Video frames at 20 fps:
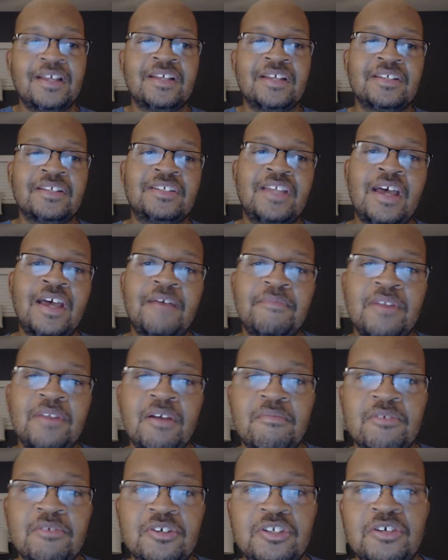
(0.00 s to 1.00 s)
Step
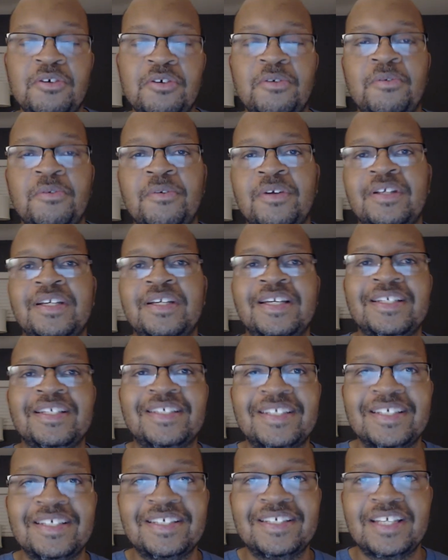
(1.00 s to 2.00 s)
number 2
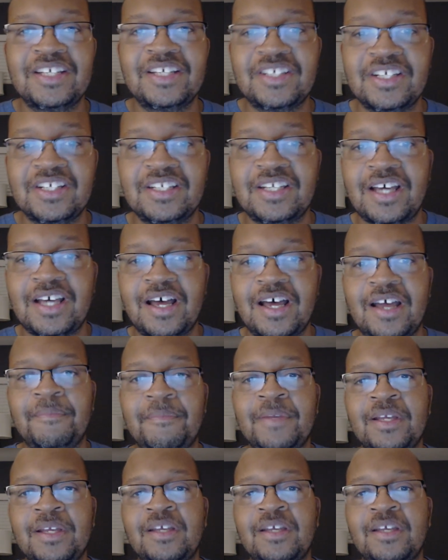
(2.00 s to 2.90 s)
is decision time.